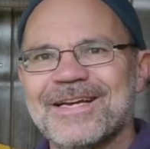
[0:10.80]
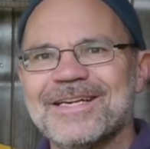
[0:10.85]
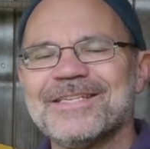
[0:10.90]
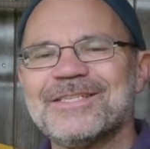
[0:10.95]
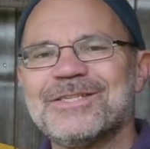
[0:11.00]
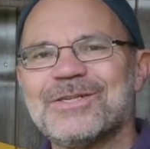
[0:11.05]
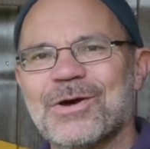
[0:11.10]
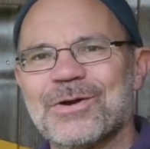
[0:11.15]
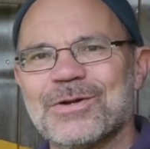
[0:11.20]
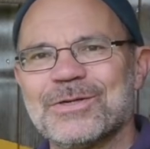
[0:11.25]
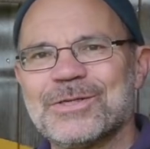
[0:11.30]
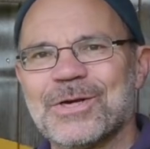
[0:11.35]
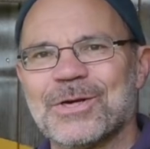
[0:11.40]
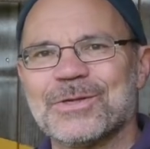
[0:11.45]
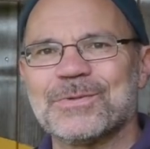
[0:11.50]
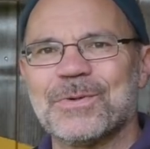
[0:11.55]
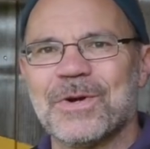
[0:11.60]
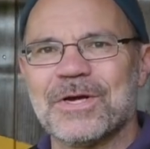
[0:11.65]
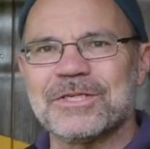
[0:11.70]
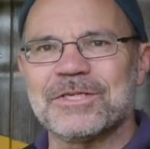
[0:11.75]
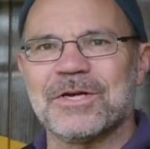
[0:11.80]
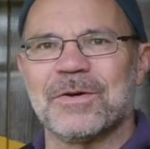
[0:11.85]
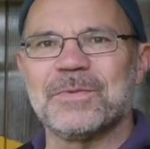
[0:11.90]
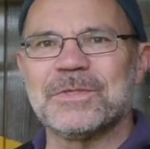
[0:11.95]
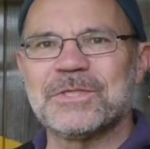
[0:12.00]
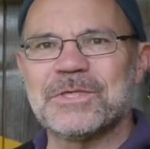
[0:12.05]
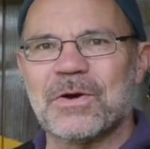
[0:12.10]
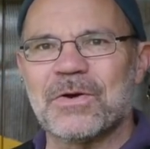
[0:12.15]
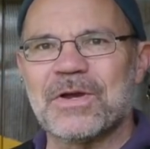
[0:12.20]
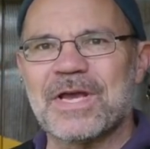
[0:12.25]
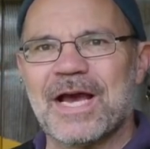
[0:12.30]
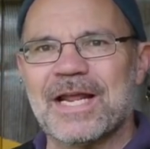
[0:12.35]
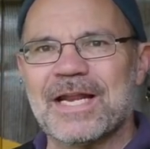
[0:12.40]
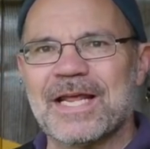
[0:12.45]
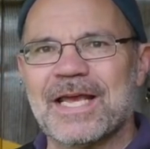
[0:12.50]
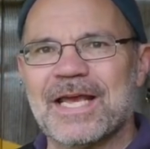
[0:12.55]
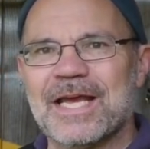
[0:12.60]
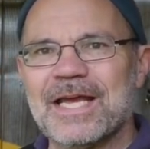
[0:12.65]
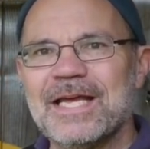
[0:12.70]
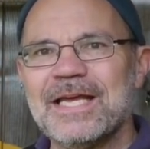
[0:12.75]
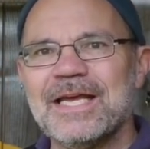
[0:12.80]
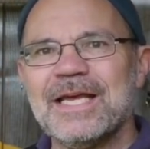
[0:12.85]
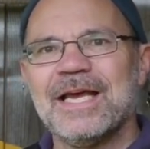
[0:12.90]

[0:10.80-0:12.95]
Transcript: it's Tod at Tod's Workshop and Tod Cutler here.